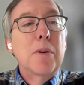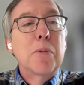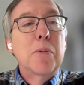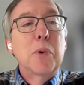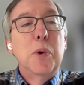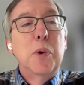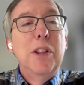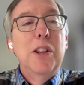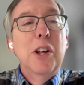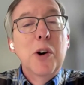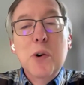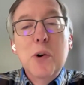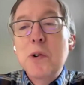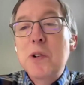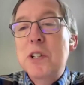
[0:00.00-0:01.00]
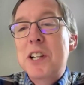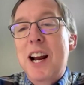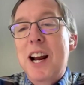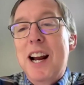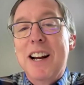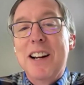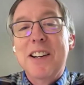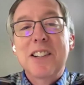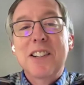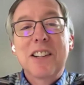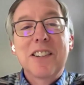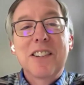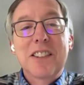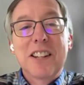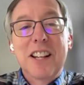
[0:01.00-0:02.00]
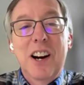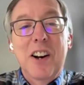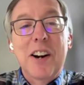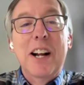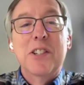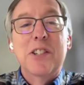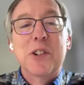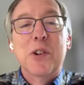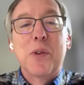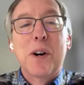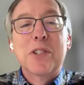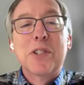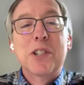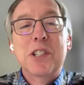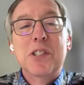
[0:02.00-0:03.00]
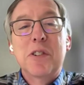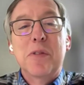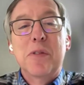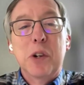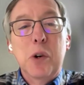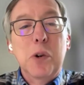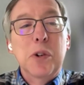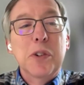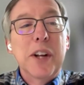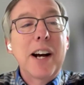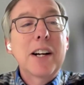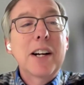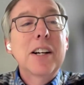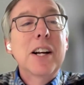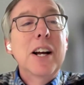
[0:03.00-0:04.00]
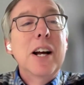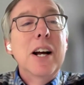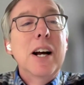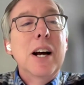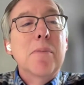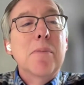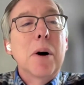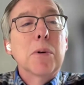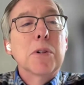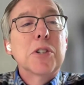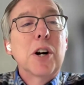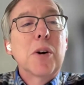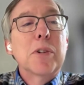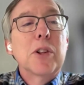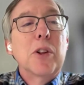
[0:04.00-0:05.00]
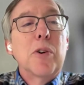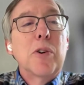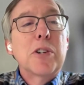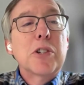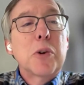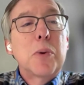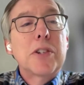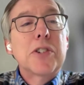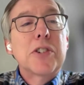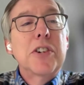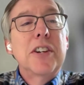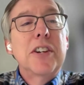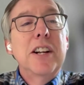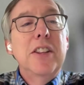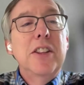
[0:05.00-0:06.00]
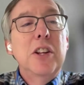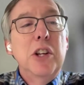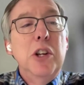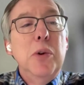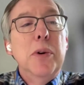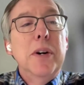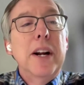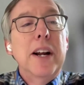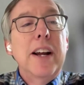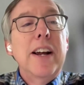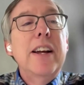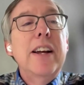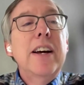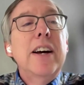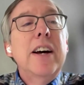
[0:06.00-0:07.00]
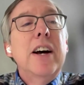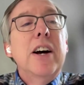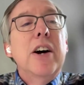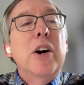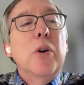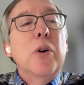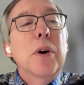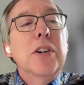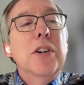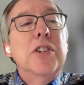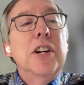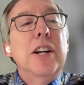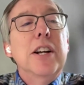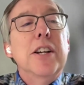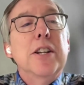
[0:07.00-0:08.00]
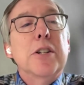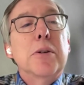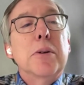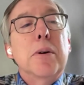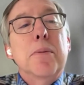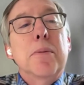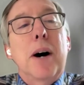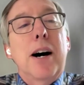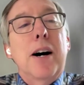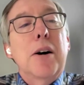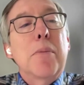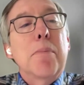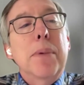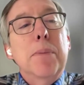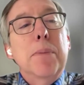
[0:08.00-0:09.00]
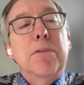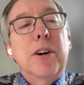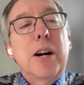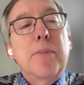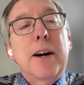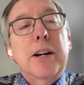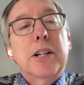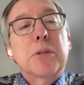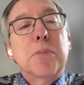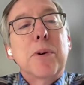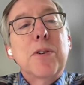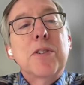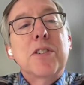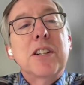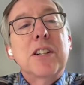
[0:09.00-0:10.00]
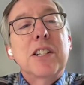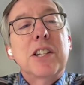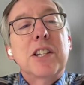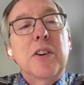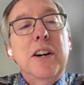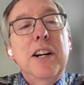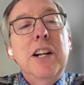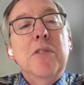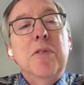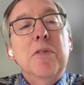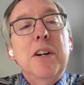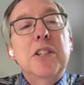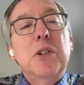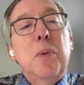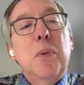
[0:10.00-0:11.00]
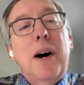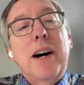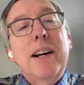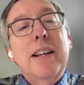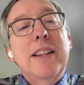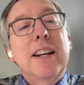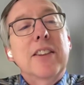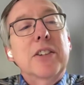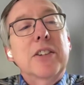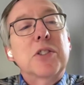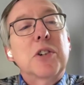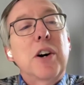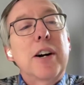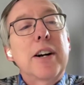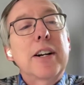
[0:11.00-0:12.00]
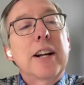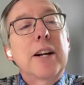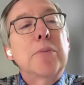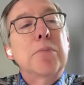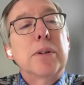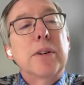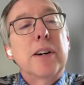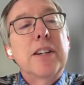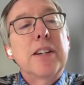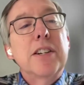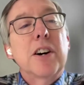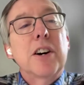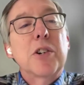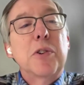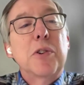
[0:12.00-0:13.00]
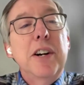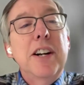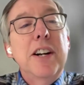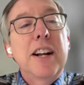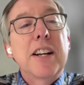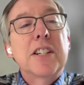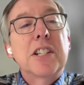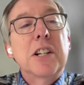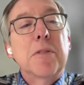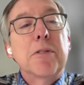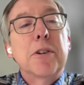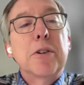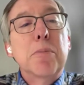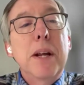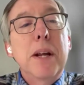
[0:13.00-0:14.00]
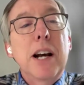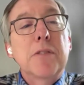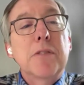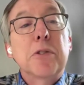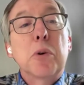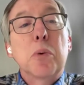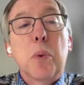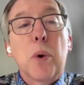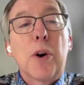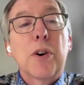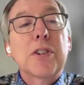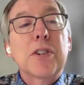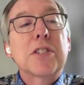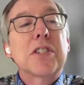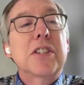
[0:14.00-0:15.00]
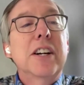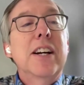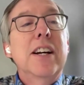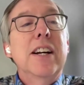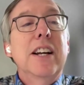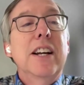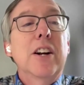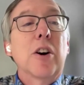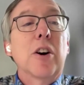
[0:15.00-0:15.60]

ping pong between those and the unanswered questions from the Google Doc. But we'll start with Laura's question in the Q&A, which is, BibFrame experts, is there any reason why the electronic and print are treated as different BF works?